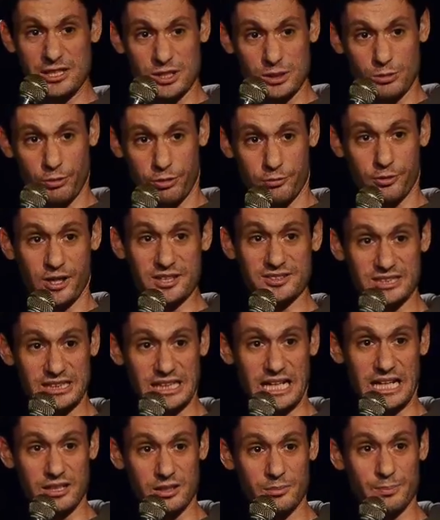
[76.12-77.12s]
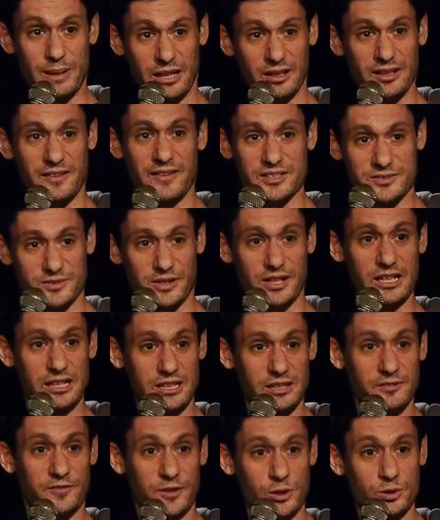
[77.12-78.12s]
you thrusting at your belly. That's very
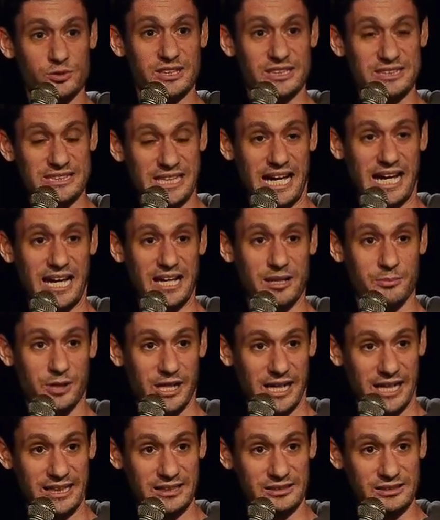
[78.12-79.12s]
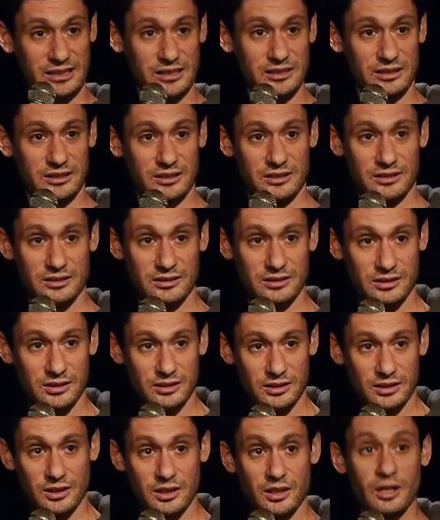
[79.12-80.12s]
confusing time, right?
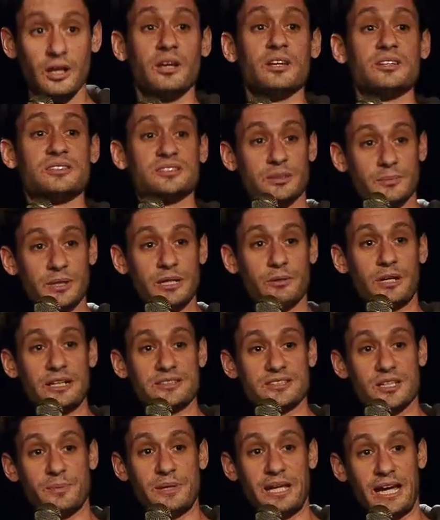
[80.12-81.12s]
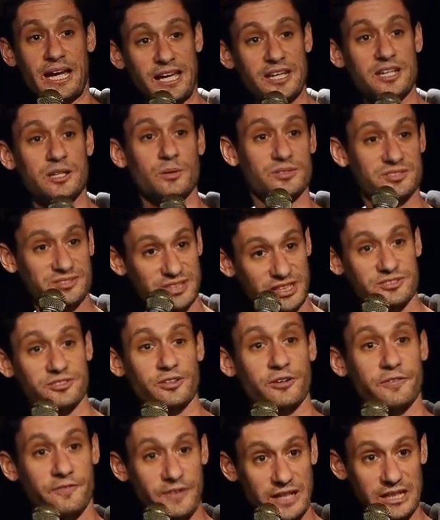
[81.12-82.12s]
Somebody runs up behind you and sticks their
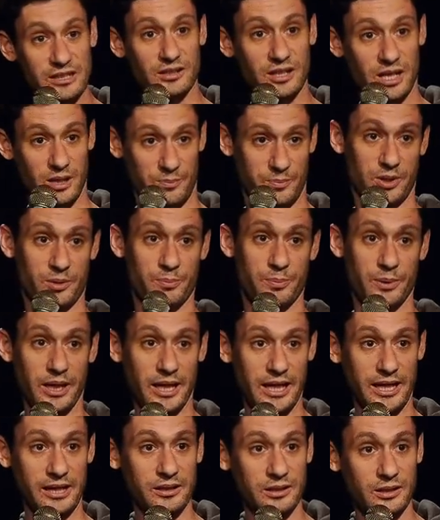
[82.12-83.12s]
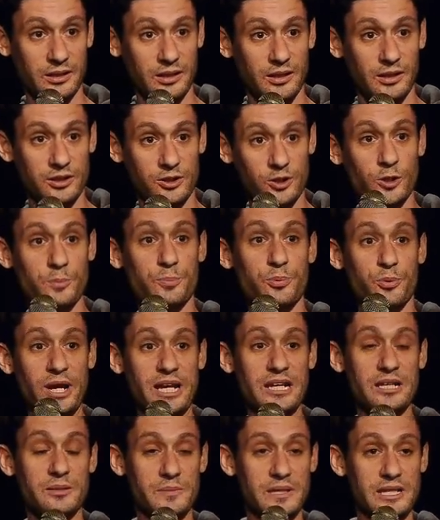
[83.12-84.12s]
finger up your butt, your
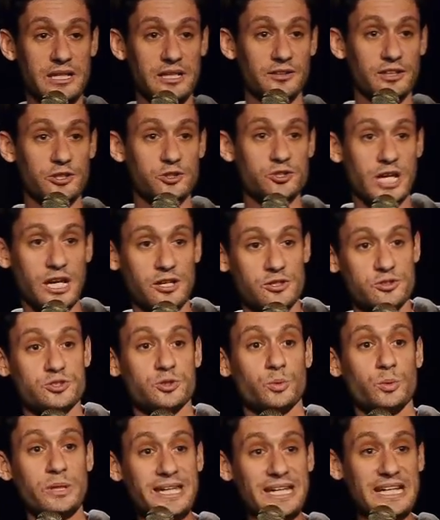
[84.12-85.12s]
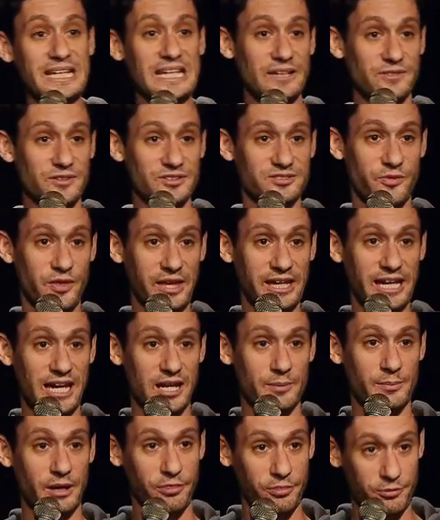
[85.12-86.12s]
brain immediately changes to, we gotta get this thing out of
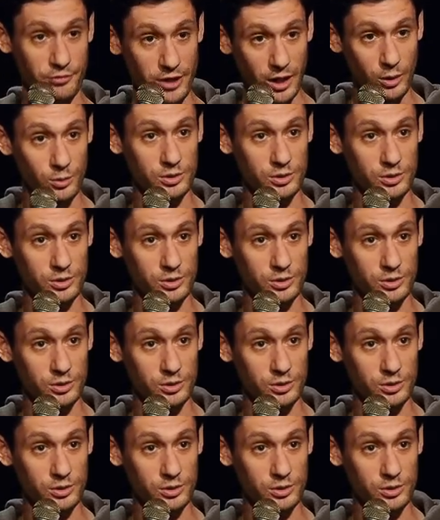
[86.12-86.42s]
my throat